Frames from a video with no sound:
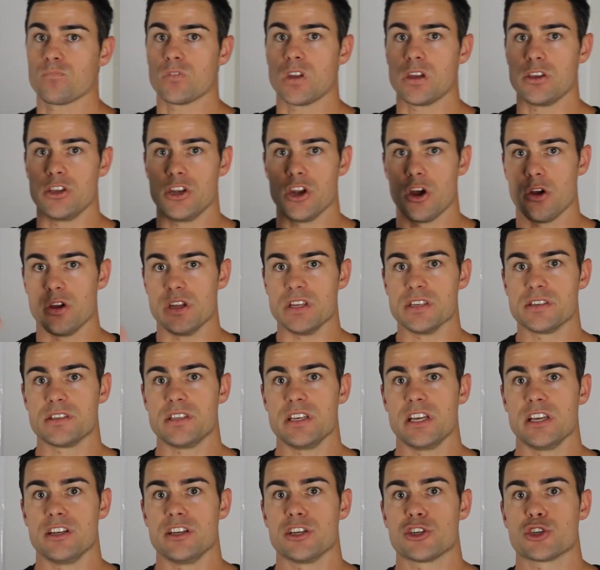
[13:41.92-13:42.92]
Is
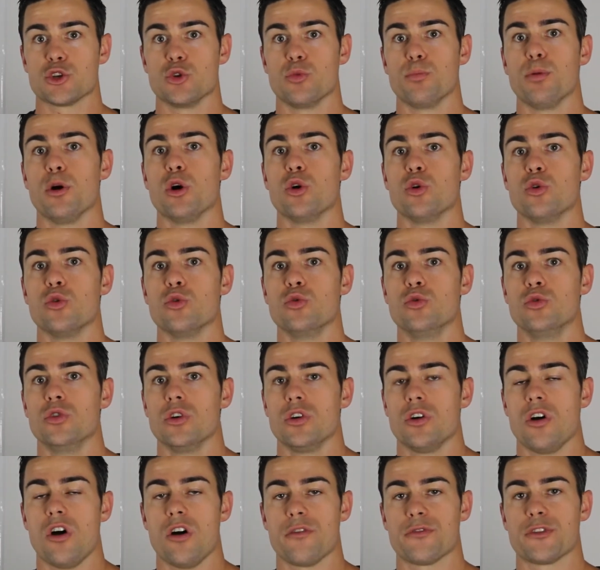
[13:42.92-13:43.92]
the initial
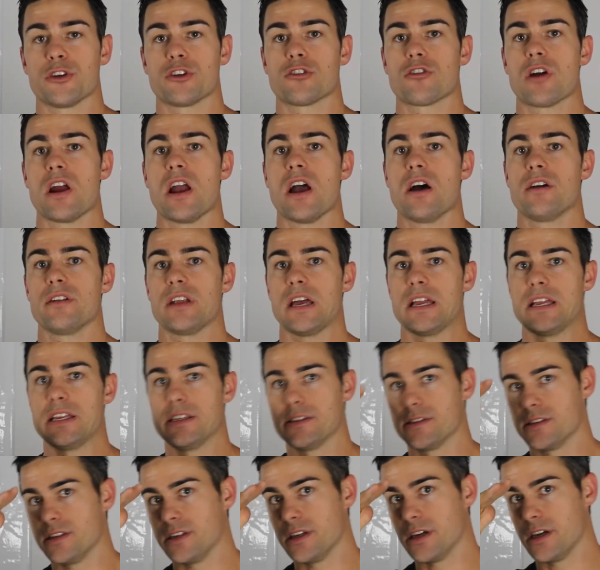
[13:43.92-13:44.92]
pull off the ground,
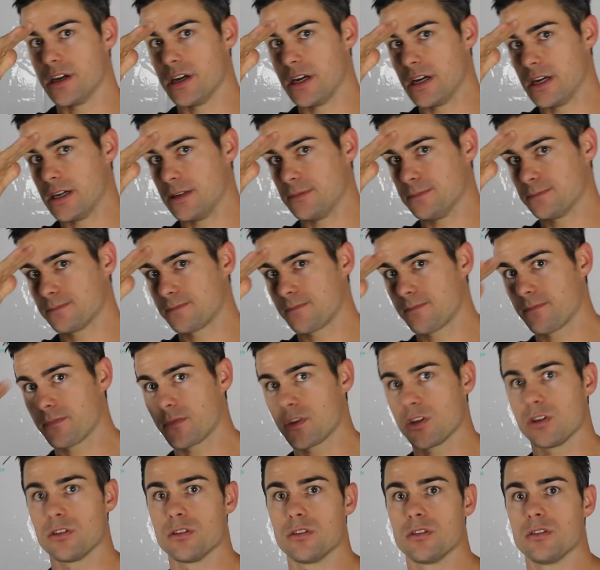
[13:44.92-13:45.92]
is the
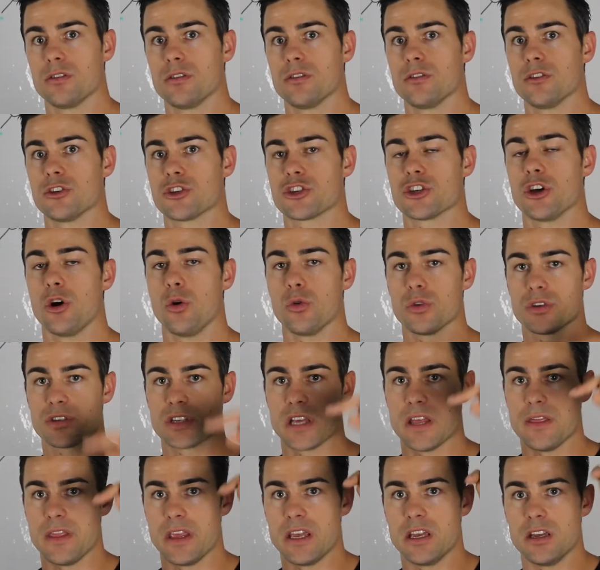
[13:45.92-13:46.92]
shoulders
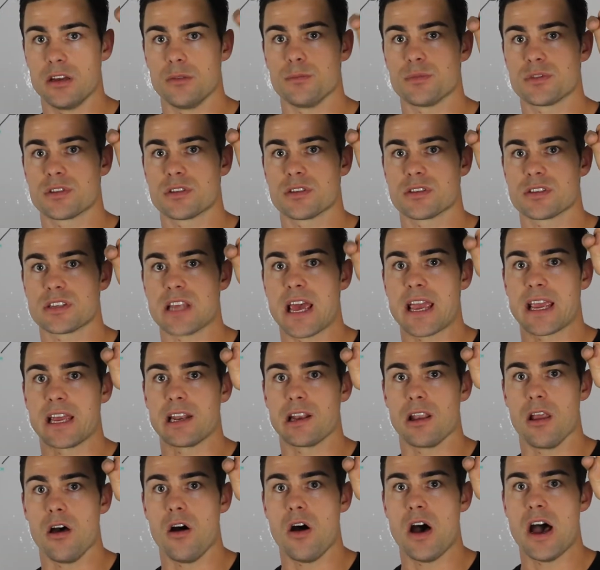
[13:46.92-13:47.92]
and the hips staying
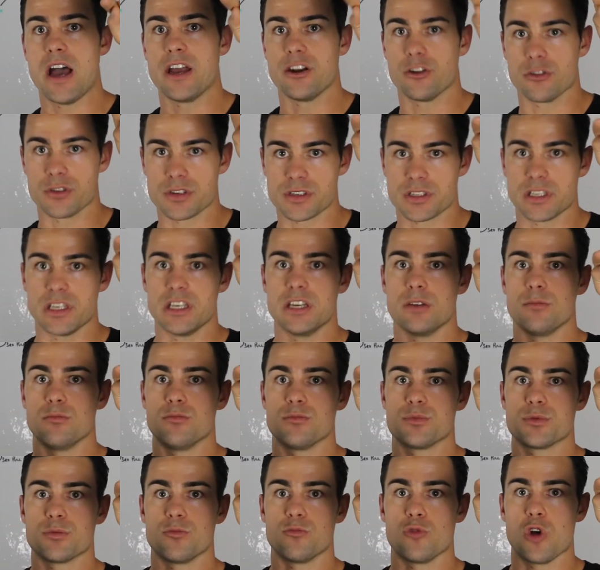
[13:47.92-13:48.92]
in line, or is the
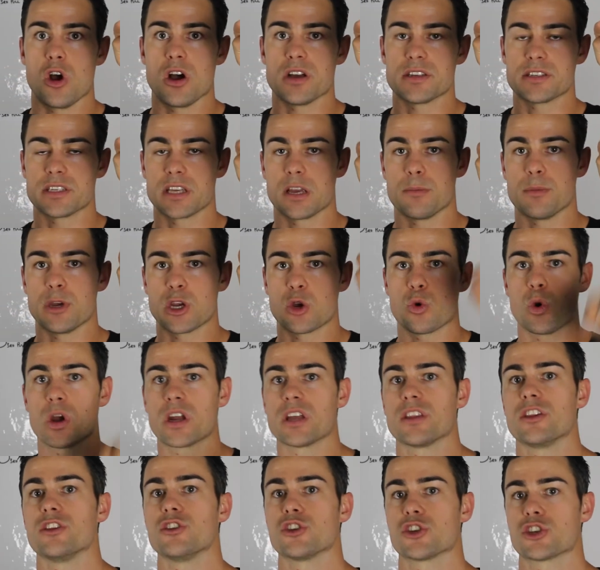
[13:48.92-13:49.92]
hip rising a bit
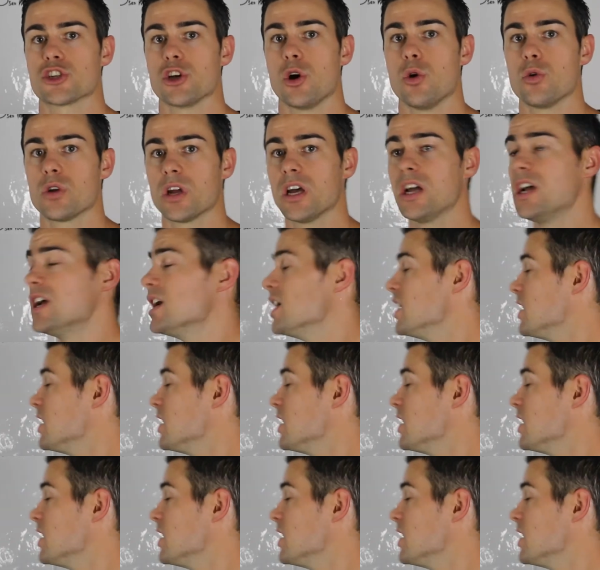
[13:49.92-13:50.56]
quicker than the shoulder?